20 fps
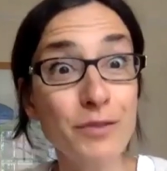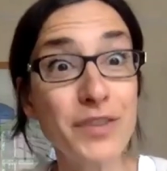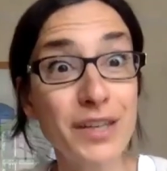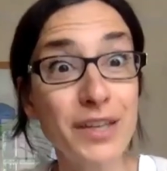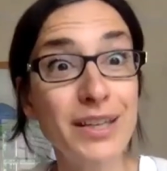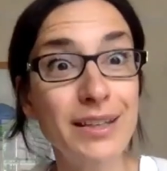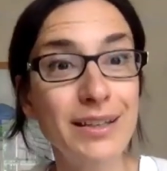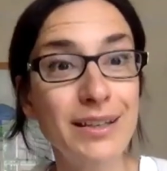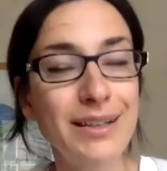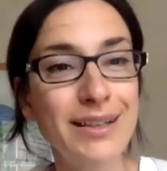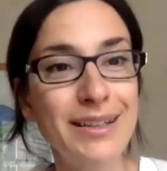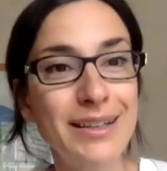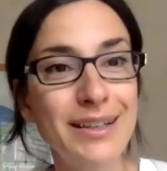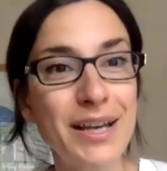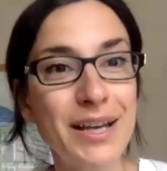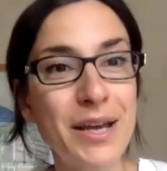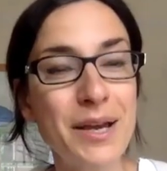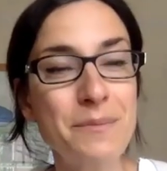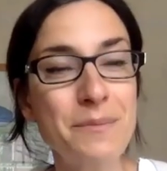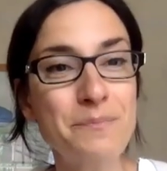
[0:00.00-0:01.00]
the
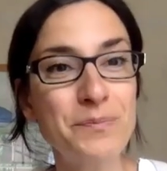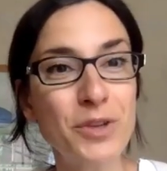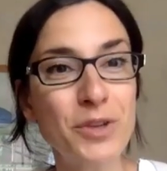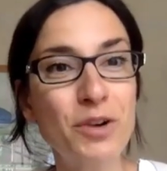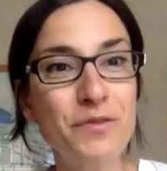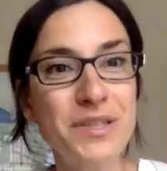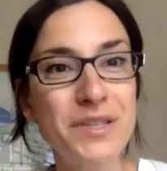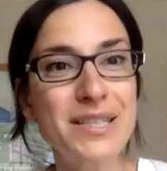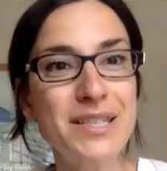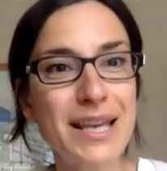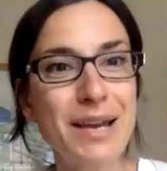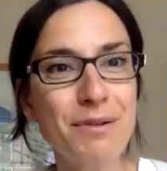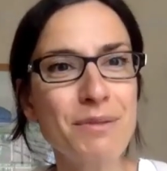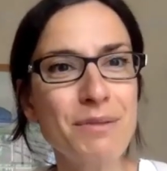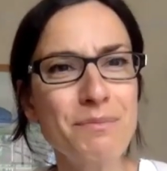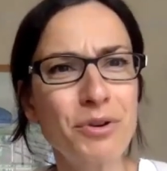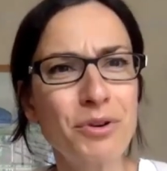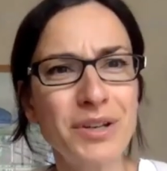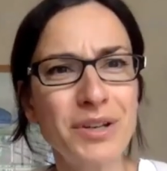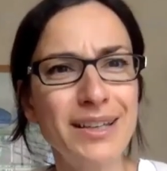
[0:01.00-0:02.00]

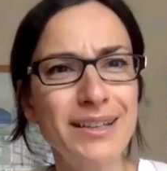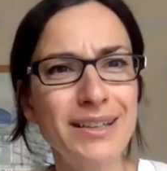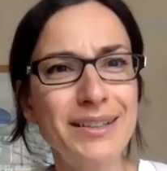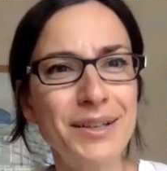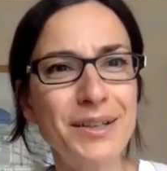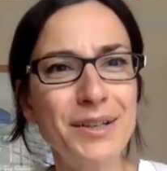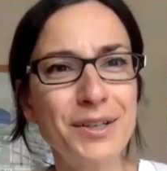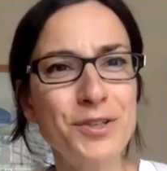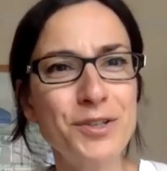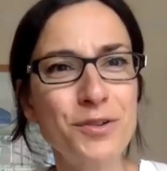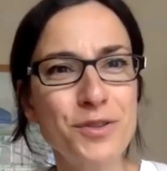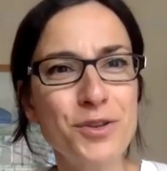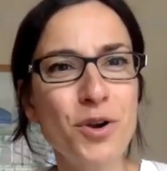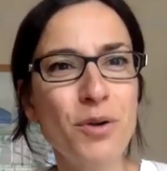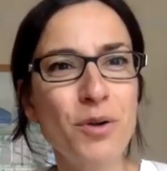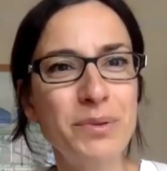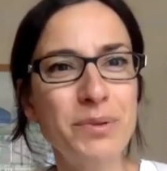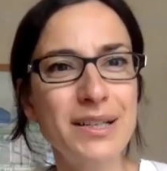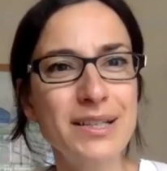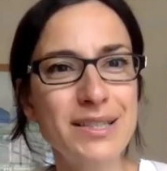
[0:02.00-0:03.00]
ceremony, the
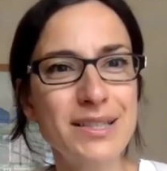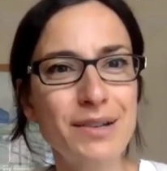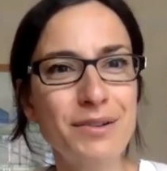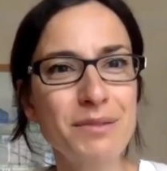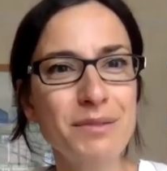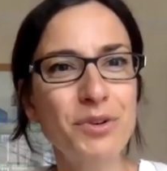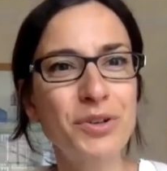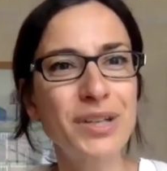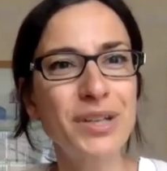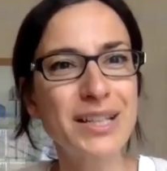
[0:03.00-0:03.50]
opening ceremony.